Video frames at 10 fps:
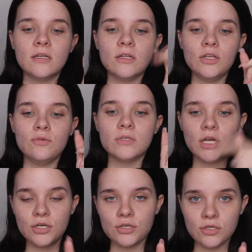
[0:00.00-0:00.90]
use
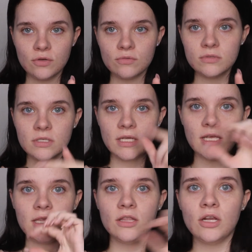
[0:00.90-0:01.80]
undertones like
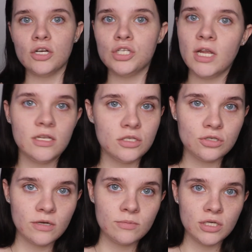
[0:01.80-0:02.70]
in their shade
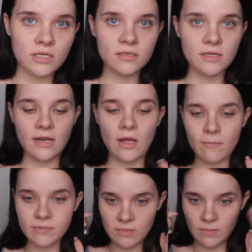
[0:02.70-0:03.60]
description. It
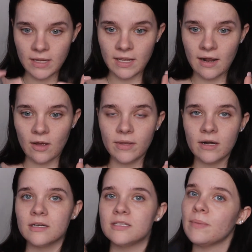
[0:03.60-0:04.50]
helps me pick it out
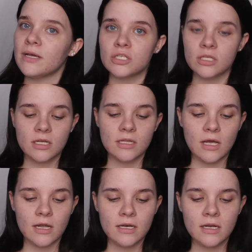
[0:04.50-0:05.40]
better, especially
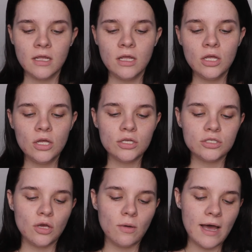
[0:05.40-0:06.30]
online.
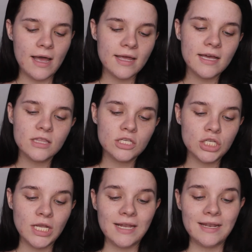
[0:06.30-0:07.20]
So I got the
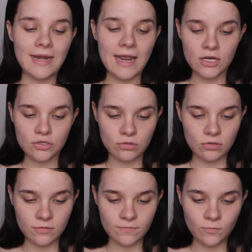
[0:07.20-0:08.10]
shade
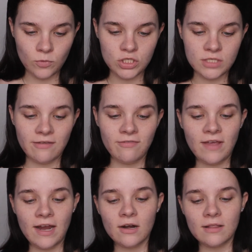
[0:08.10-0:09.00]
Natural, which is a
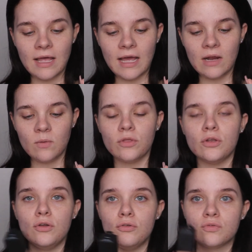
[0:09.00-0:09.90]
fair light with
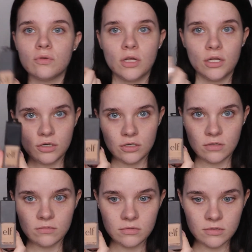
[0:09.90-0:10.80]
neutral
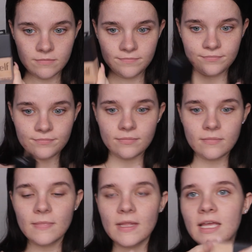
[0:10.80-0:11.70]
undertones.
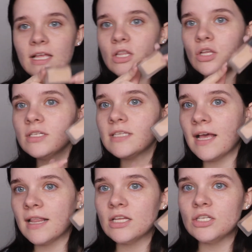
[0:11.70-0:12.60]
It looks
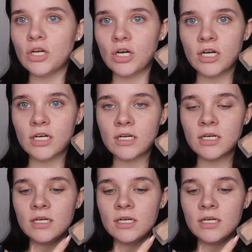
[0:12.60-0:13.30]
hella dark